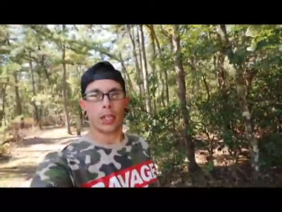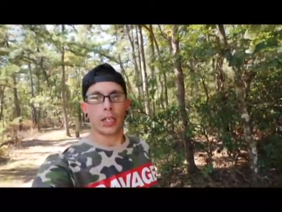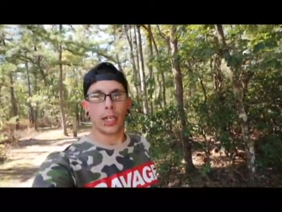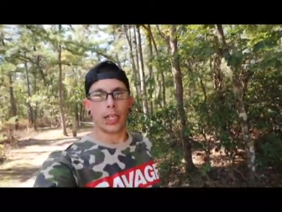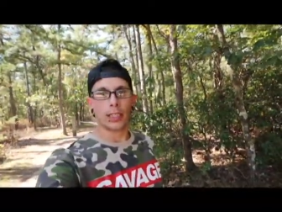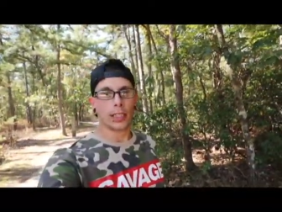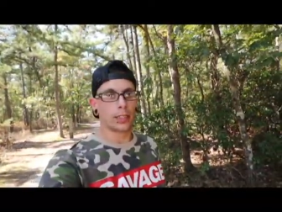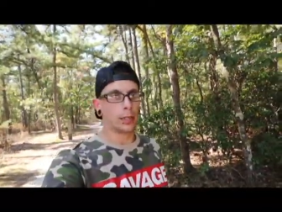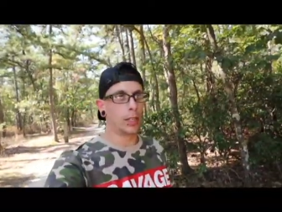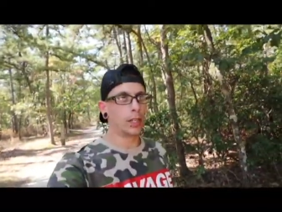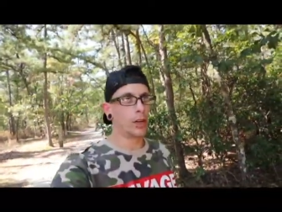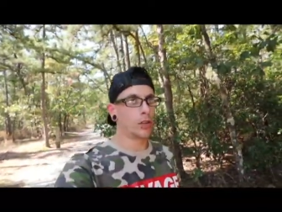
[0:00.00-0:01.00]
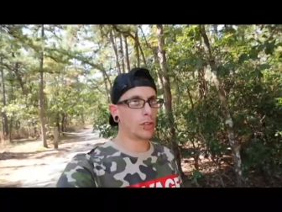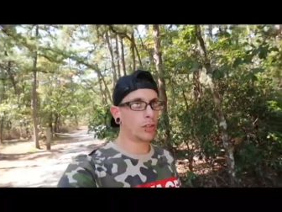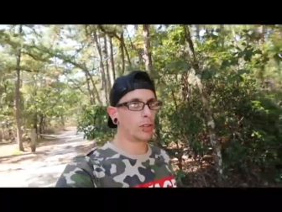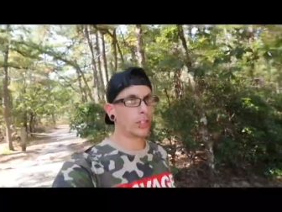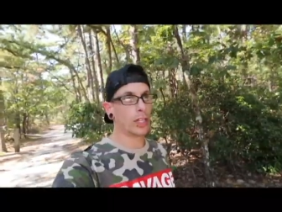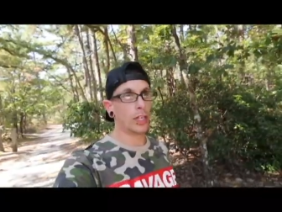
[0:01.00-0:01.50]
I guess his commanding
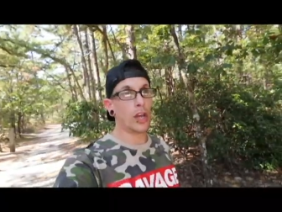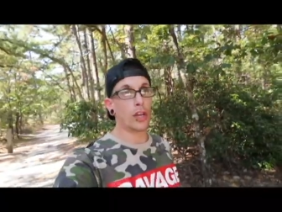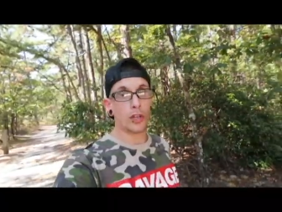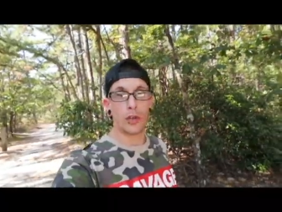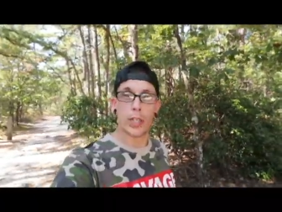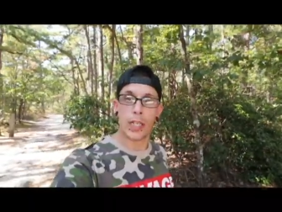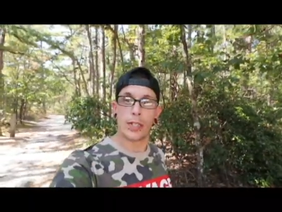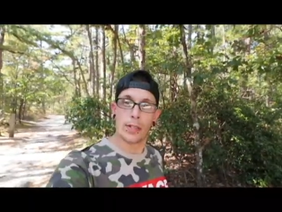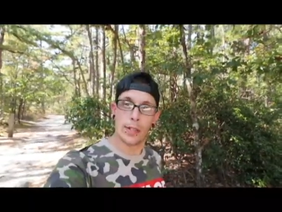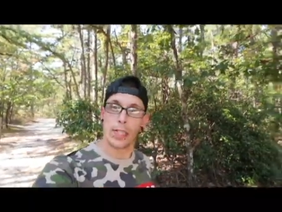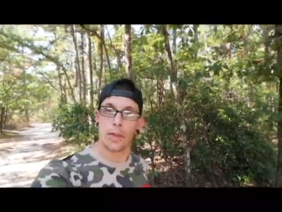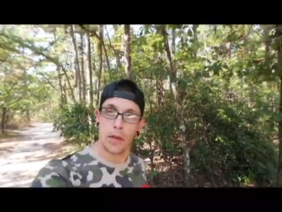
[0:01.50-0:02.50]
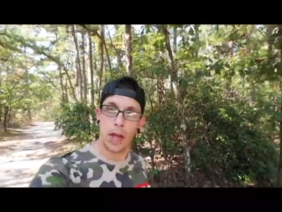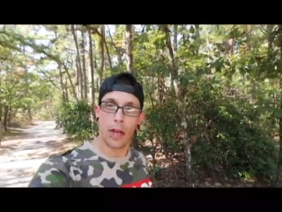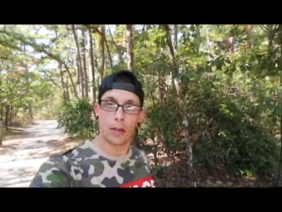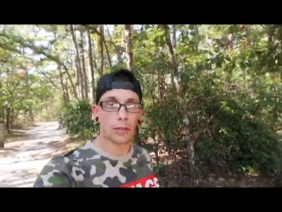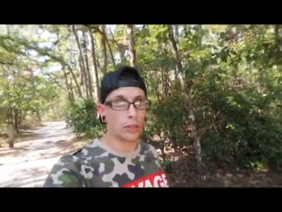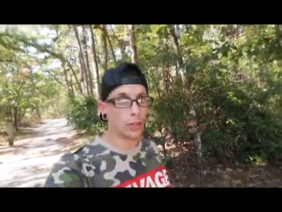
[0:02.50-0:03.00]
officer said, "You need to leave
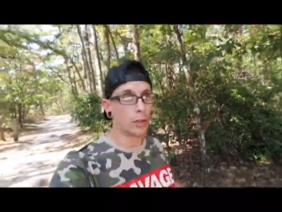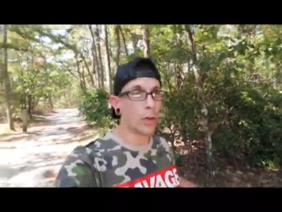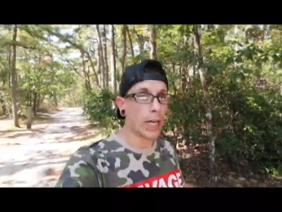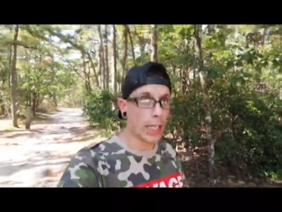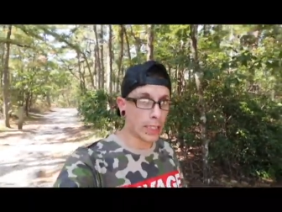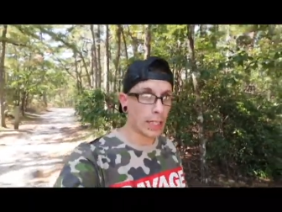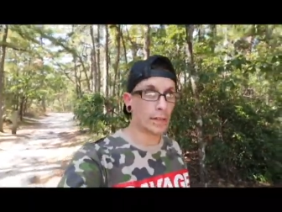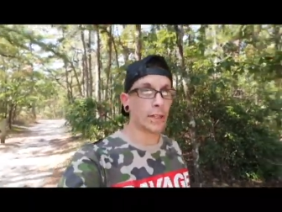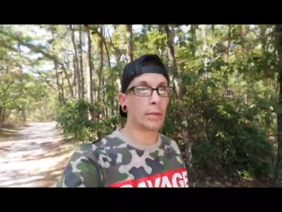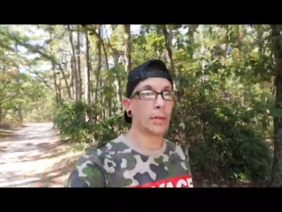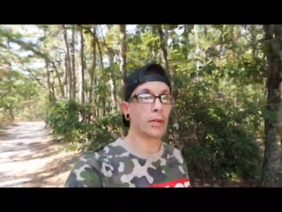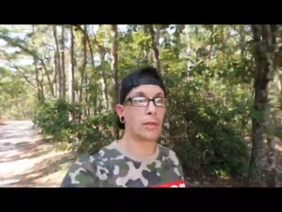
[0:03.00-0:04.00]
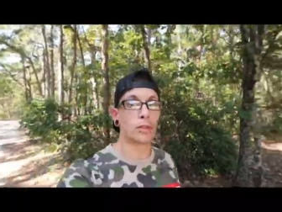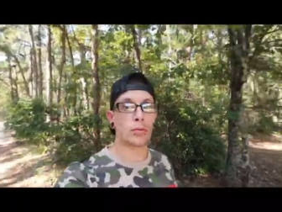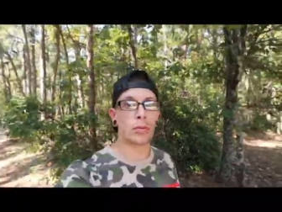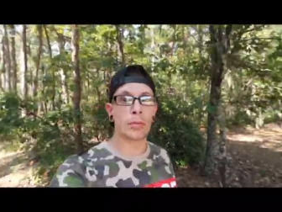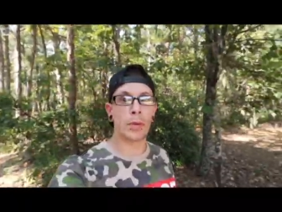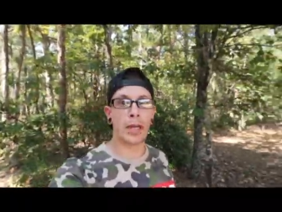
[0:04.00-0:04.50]
now." So he left in the middle of a
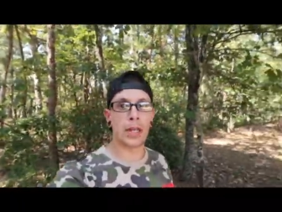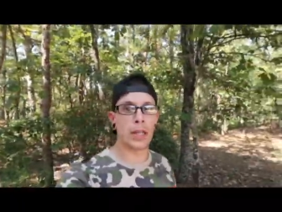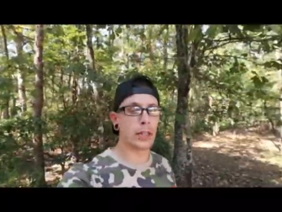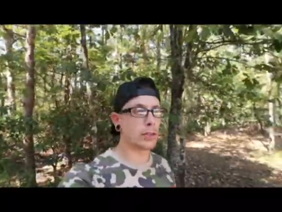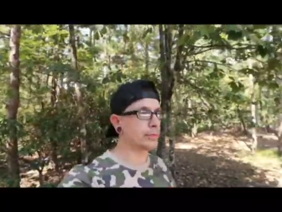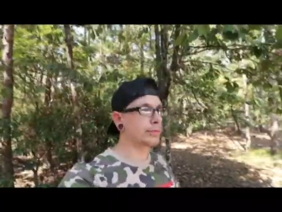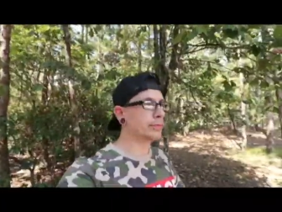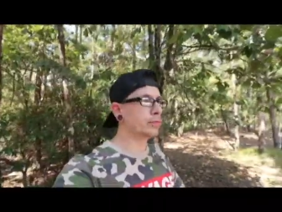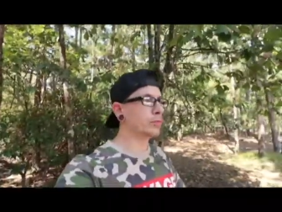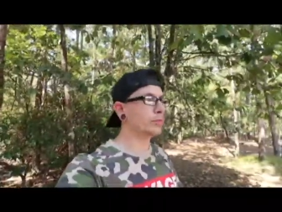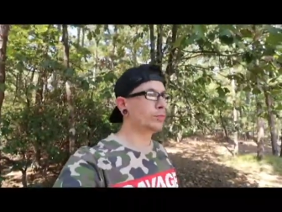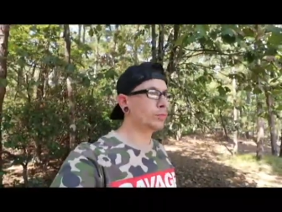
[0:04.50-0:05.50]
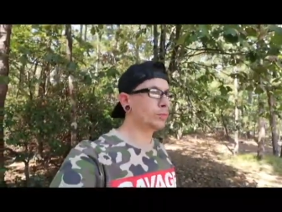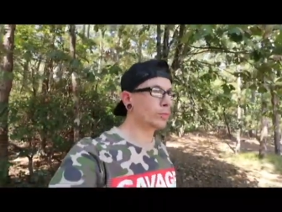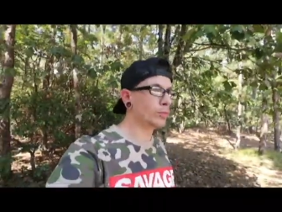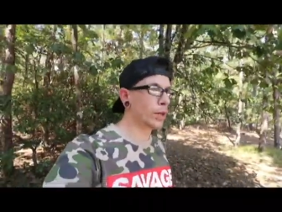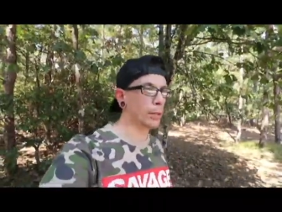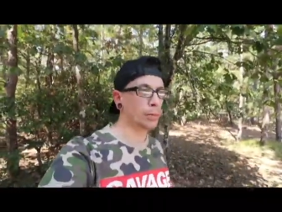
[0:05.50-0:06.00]
storm and
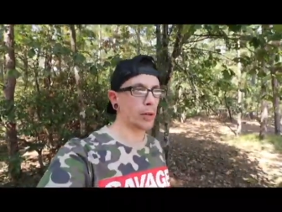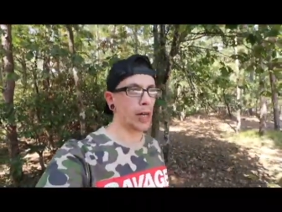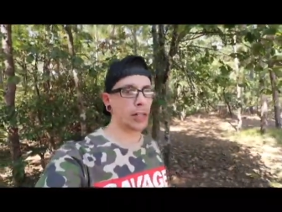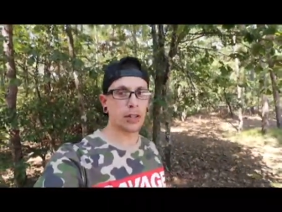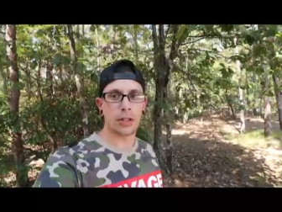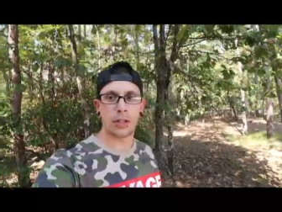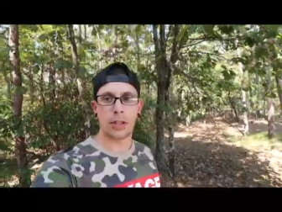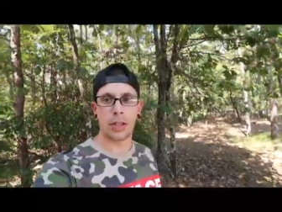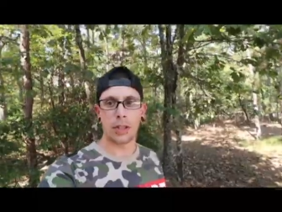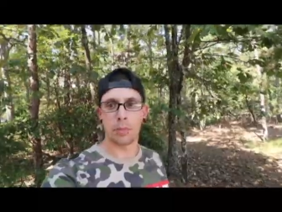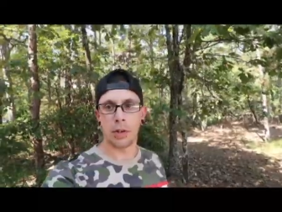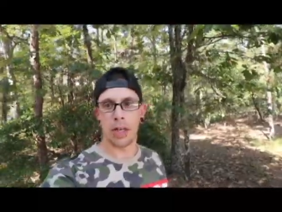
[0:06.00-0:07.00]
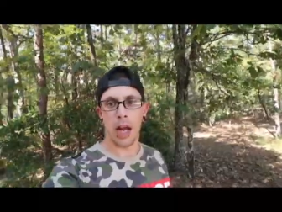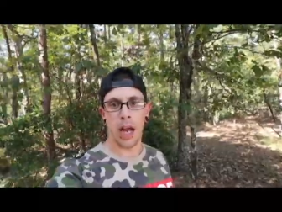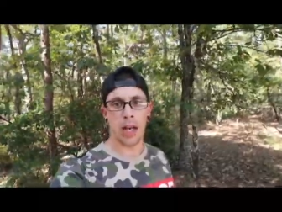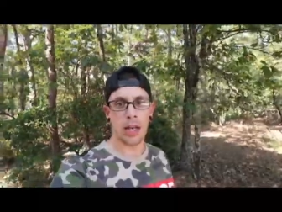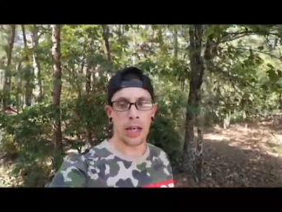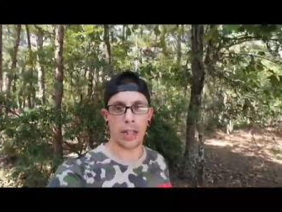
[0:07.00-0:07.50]
wound up crashing his plane.
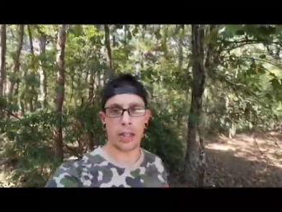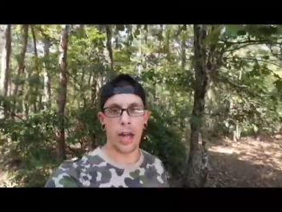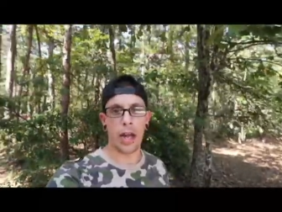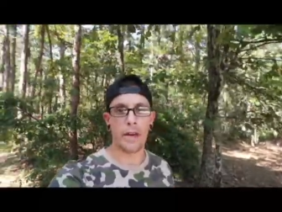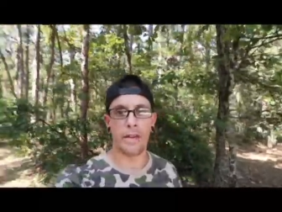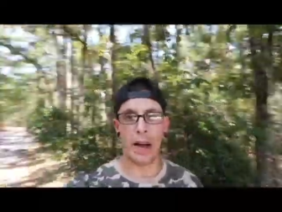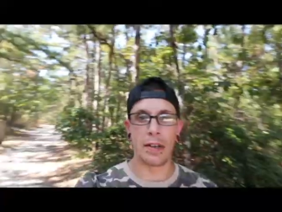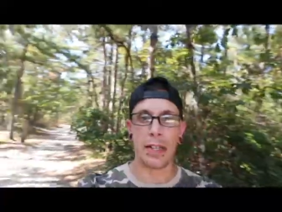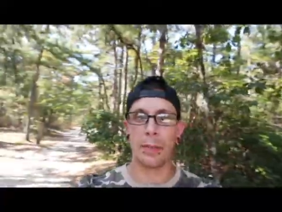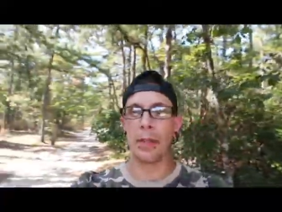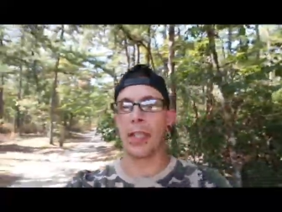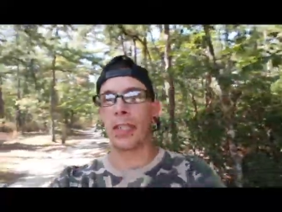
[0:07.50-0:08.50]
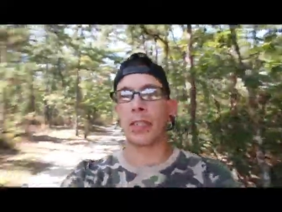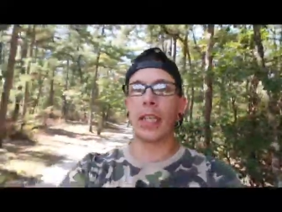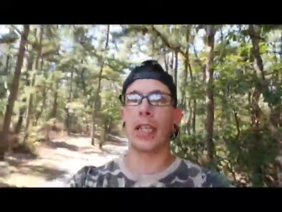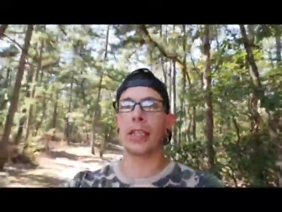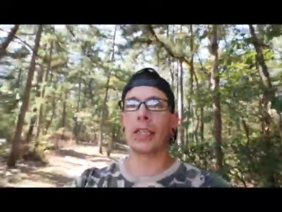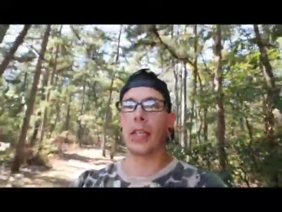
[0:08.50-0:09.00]
And they, they found him the next day